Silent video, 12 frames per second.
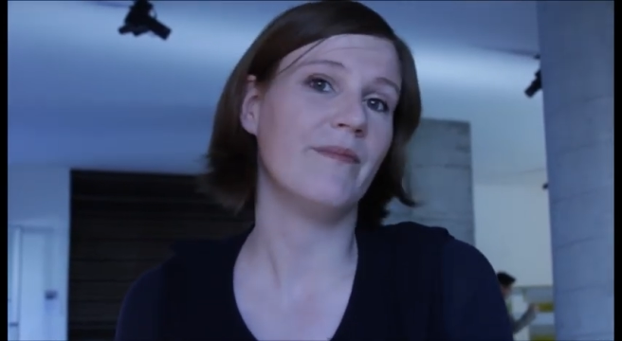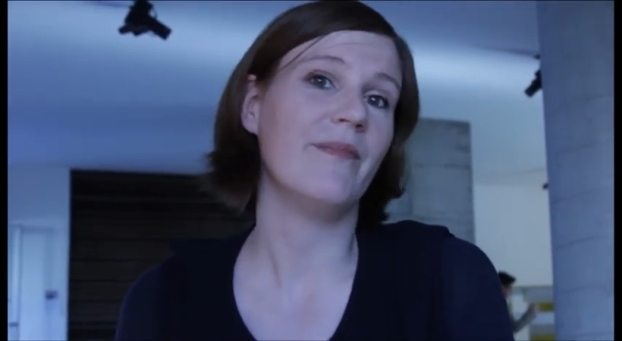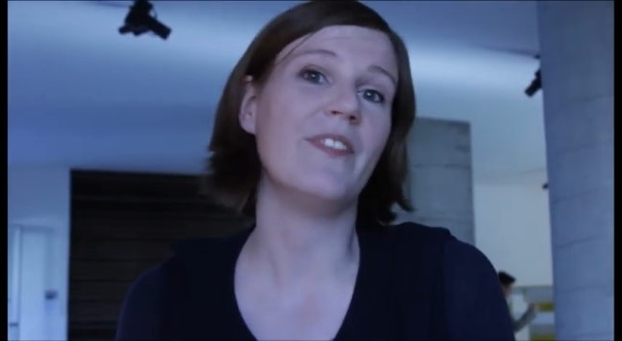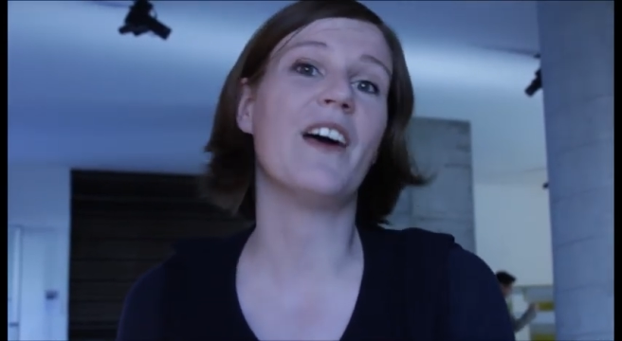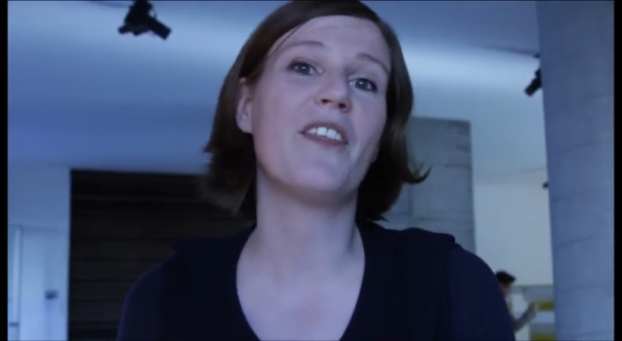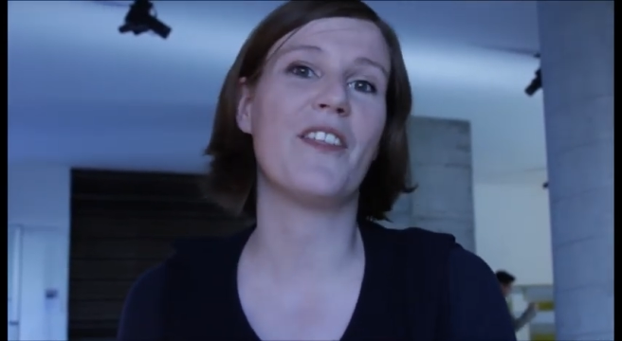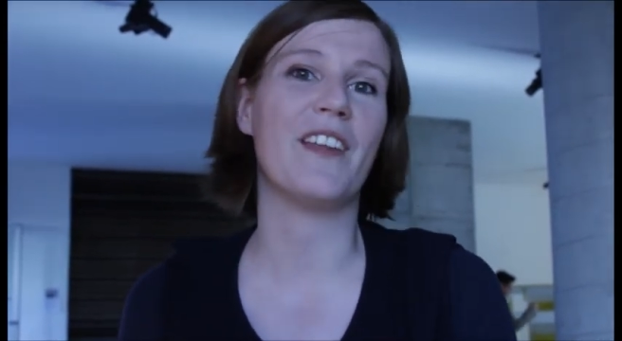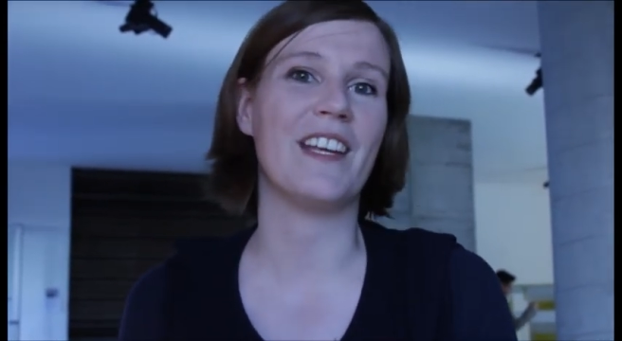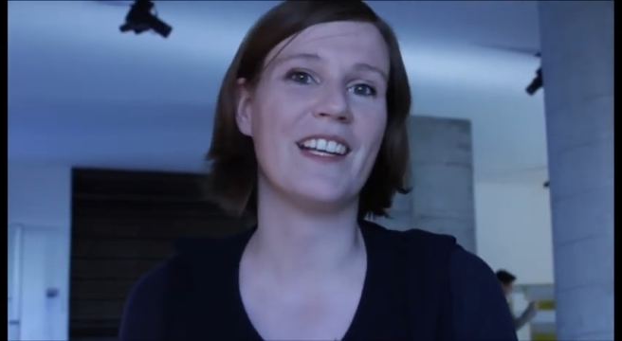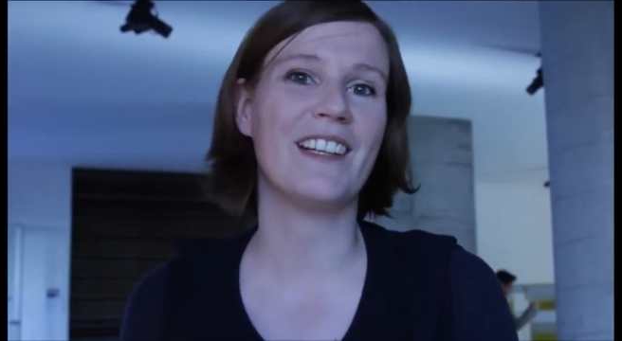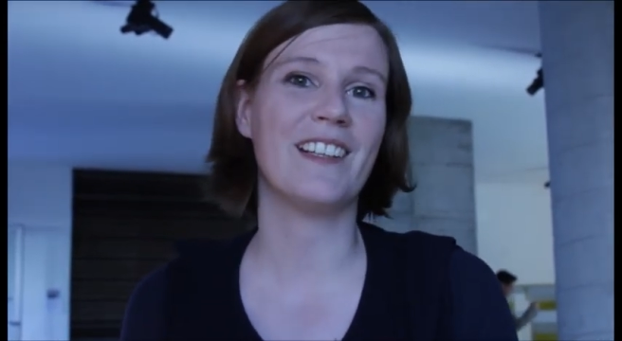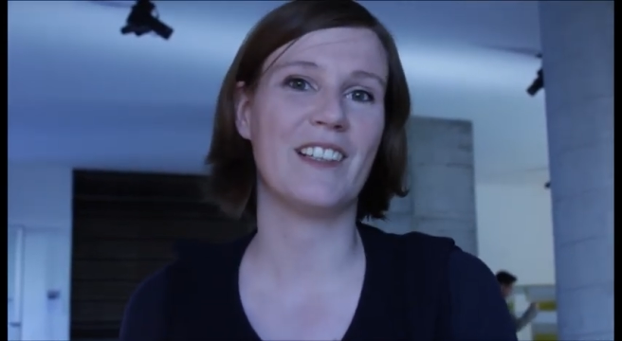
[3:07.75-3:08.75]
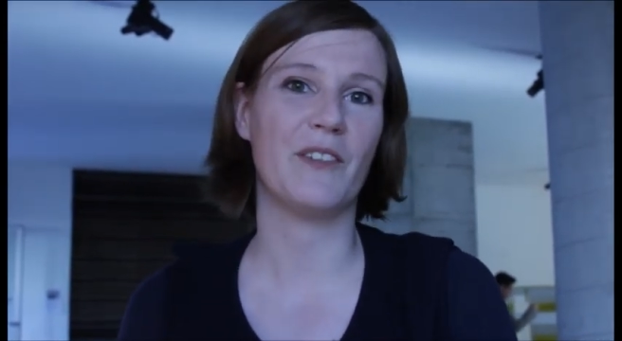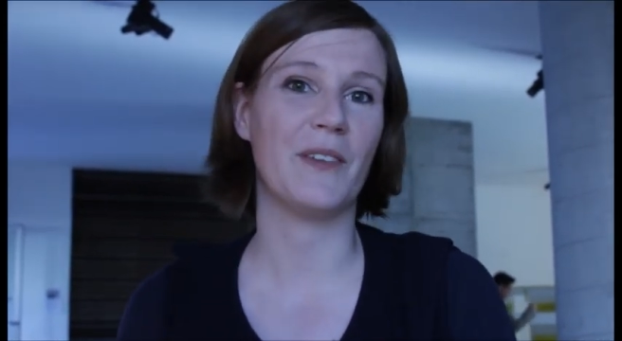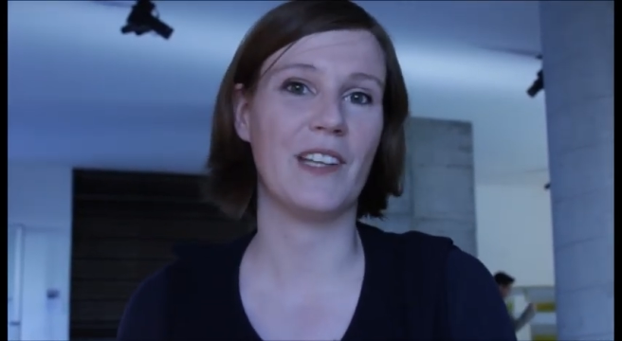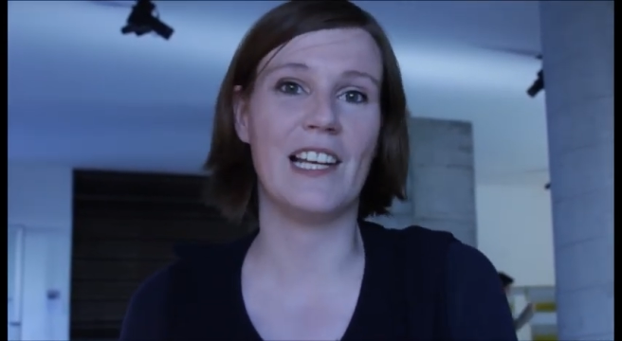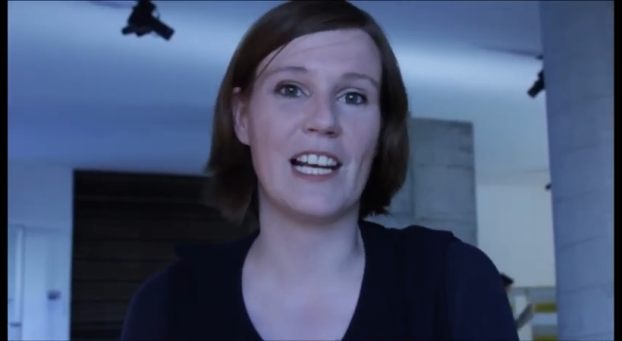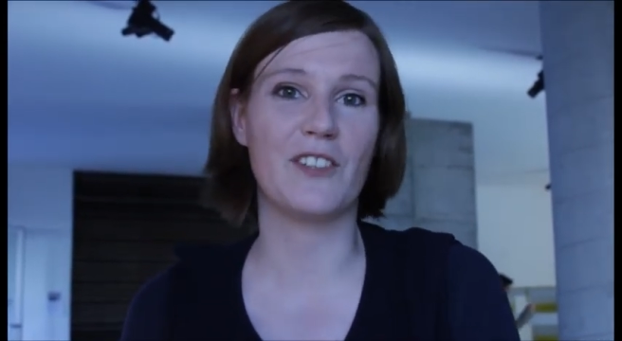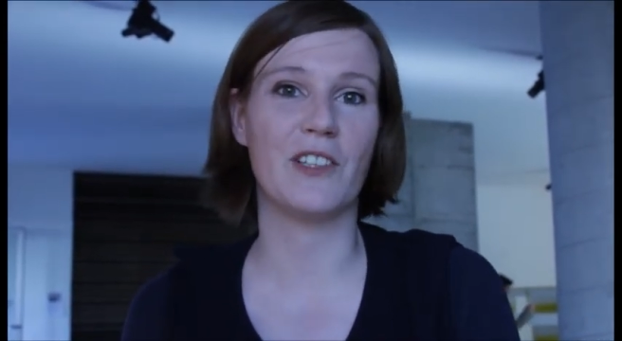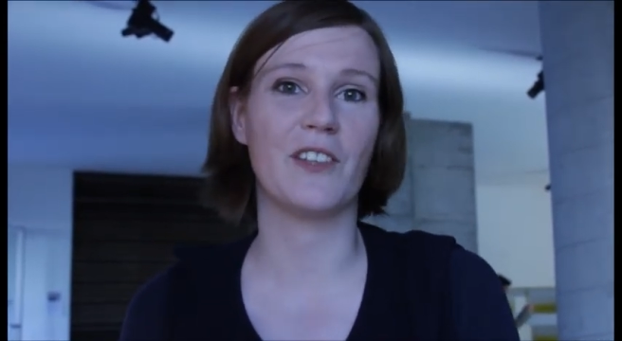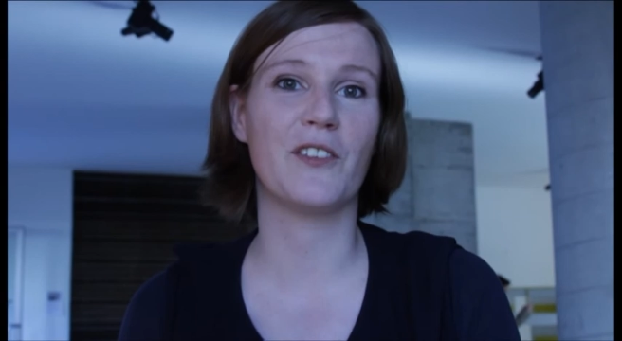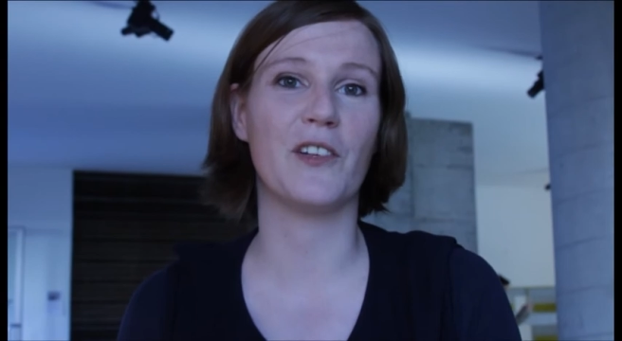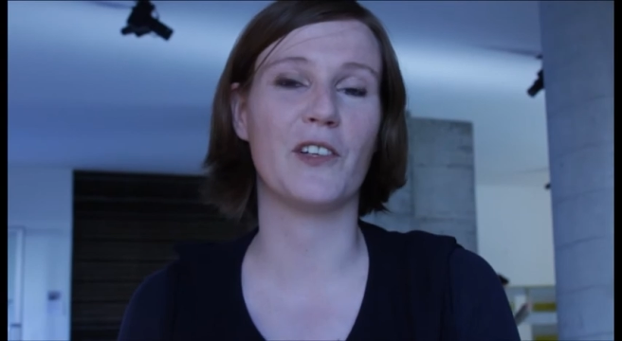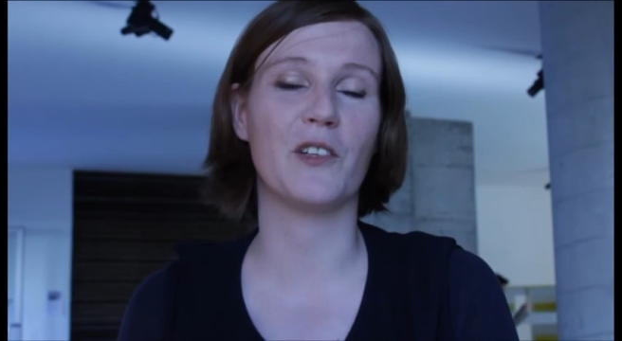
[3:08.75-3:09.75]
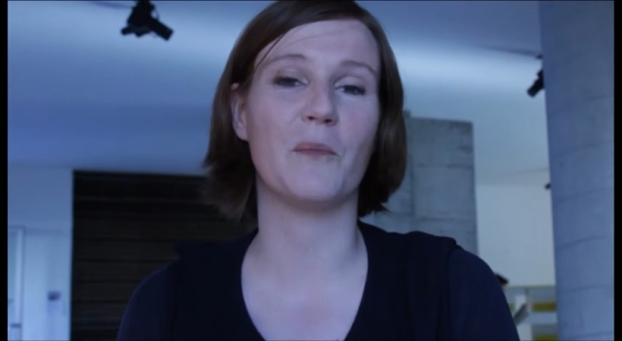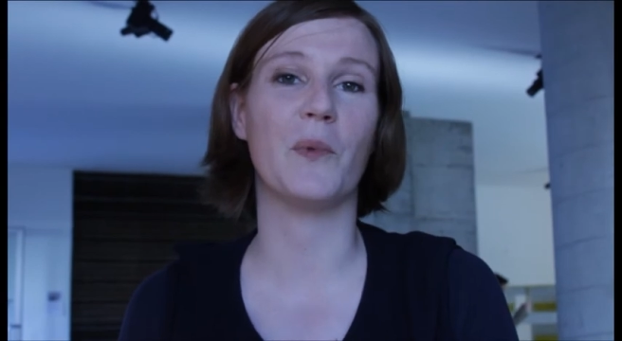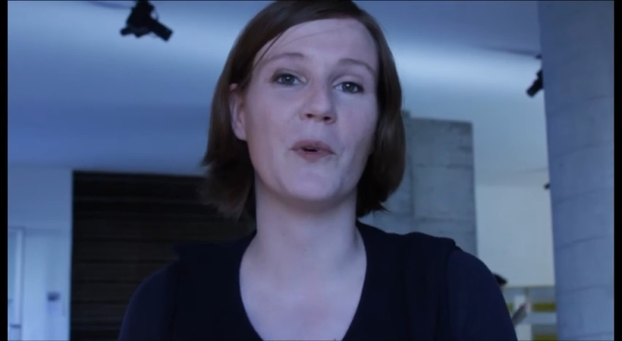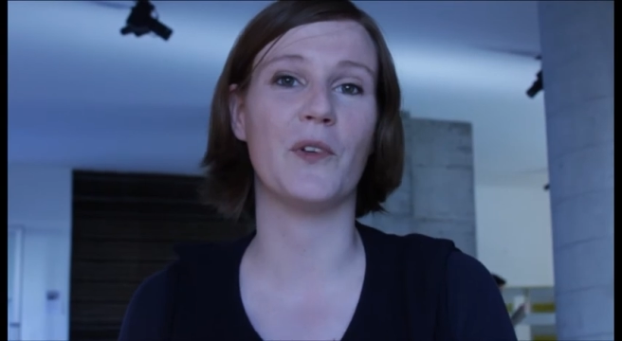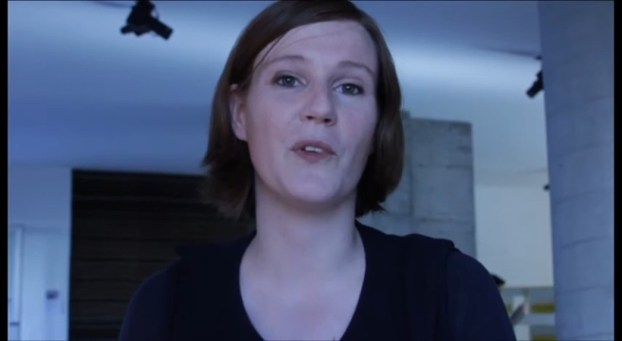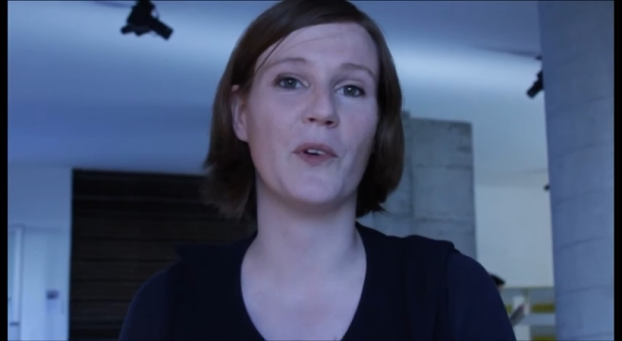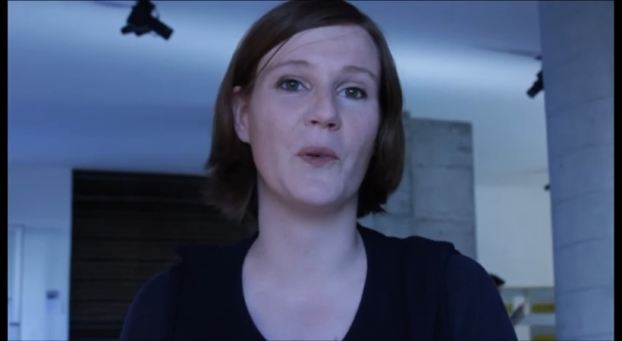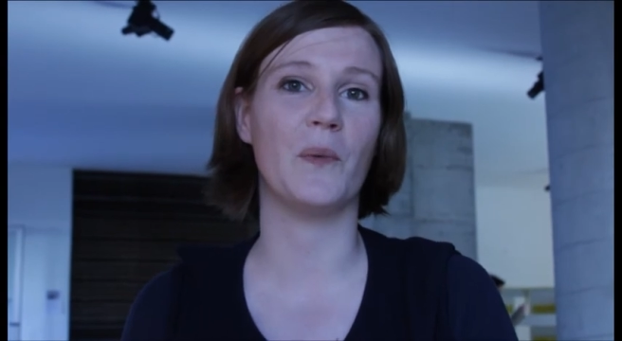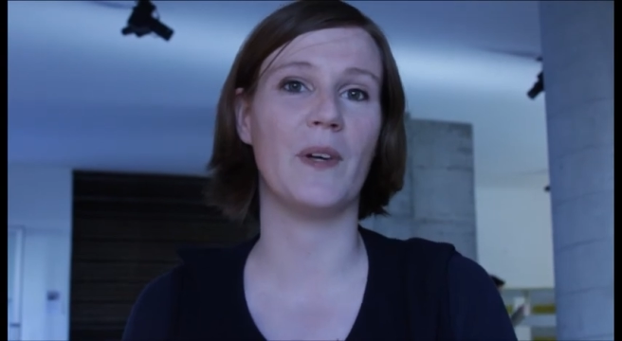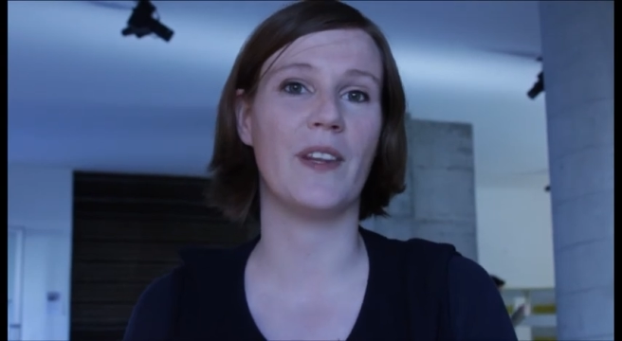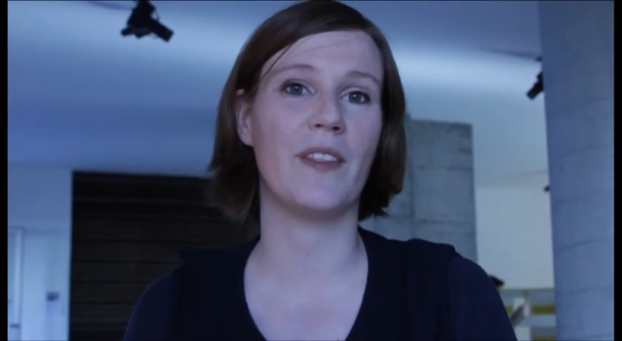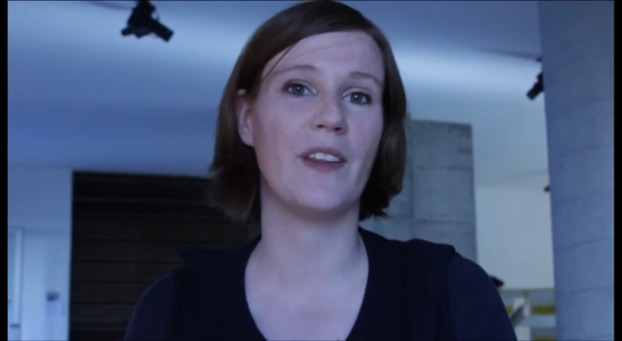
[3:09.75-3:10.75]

nothing, with electric circuit boards or with